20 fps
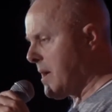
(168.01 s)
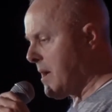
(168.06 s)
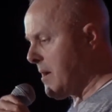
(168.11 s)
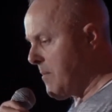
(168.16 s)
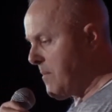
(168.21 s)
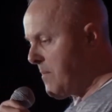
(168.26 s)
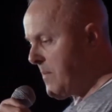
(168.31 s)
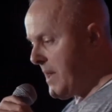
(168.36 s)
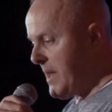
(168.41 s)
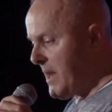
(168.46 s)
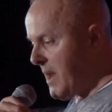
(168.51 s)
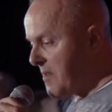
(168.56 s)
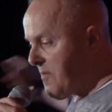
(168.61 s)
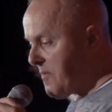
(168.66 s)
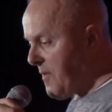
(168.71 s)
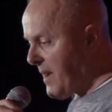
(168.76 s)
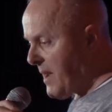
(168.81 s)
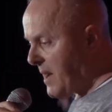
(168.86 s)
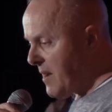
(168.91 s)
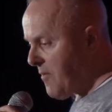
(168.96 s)
Eli
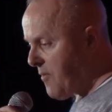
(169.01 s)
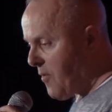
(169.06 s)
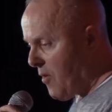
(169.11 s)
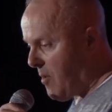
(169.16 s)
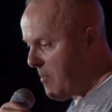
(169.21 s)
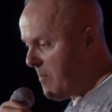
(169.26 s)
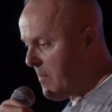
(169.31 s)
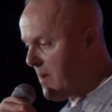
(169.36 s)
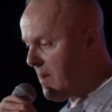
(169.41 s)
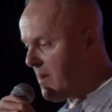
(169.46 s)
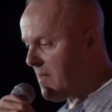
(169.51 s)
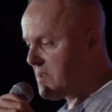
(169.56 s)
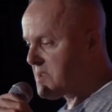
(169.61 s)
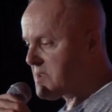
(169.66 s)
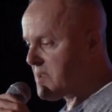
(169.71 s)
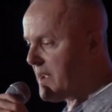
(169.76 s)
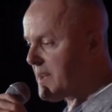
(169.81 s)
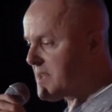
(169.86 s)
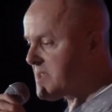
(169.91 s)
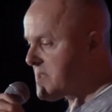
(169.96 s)
Finkel from the
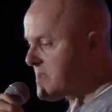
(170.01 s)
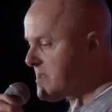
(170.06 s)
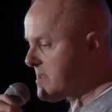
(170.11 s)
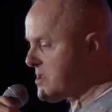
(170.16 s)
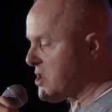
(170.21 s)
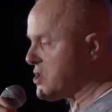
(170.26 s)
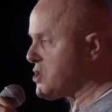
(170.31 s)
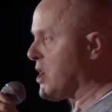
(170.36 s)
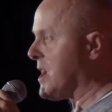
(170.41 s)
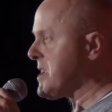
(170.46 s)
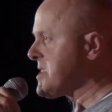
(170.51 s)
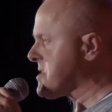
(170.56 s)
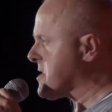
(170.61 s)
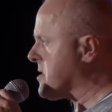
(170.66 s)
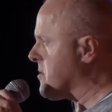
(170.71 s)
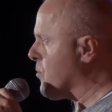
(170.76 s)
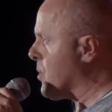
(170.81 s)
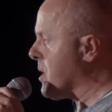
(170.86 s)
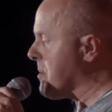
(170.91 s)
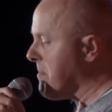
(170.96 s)
States
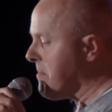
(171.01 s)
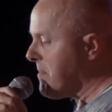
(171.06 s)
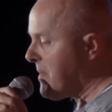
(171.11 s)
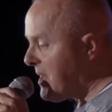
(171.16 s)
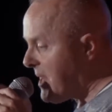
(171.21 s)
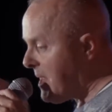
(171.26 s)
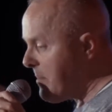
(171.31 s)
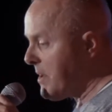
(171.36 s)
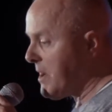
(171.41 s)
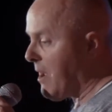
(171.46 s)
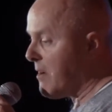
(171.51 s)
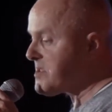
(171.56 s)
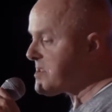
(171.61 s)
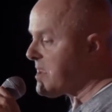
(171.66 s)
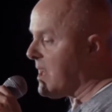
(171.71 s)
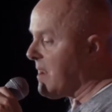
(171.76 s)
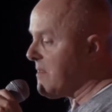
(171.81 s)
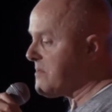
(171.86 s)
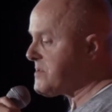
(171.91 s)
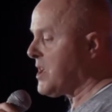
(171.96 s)
suggests we limit
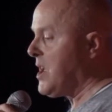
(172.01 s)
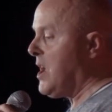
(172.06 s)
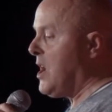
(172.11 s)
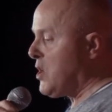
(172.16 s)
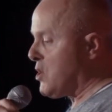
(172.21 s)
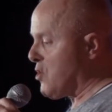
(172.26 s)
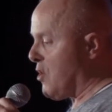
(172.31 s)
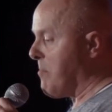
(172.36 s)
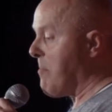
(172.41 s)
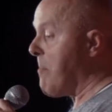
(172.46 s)
ourselves to a